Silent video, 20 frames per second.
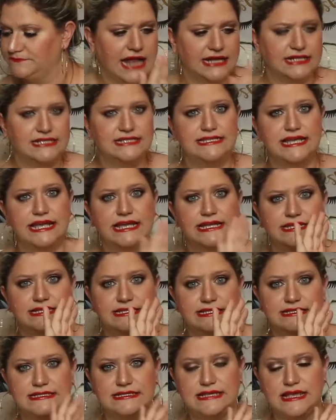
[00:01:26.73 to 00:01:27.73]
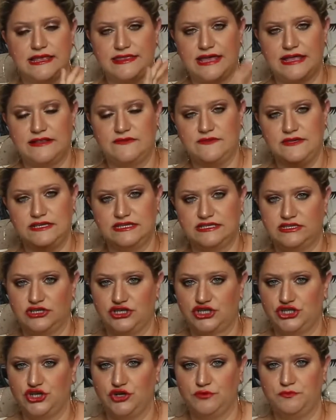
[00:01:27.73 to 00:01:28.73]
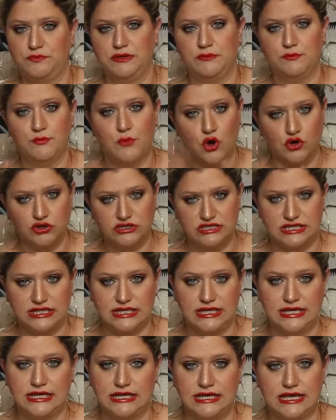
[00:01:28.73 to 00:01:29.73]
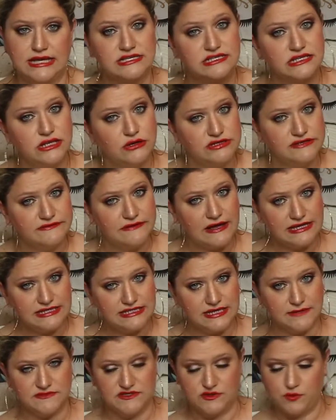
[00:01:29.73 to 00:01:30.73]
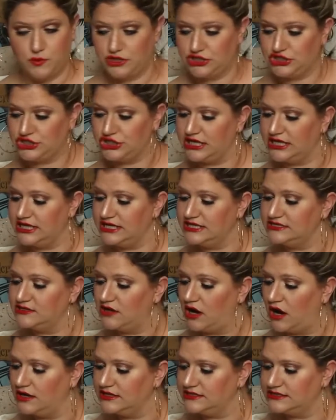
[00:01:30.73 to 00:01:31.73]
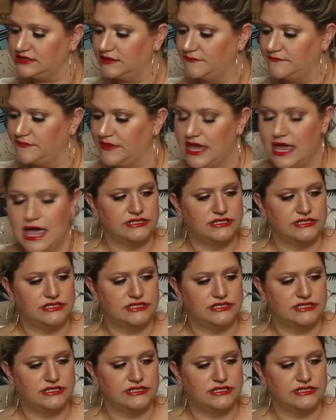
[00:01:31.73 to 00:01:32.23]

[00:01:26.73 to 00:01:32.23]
And it states that these should be mostly exclusive items, which is awesome.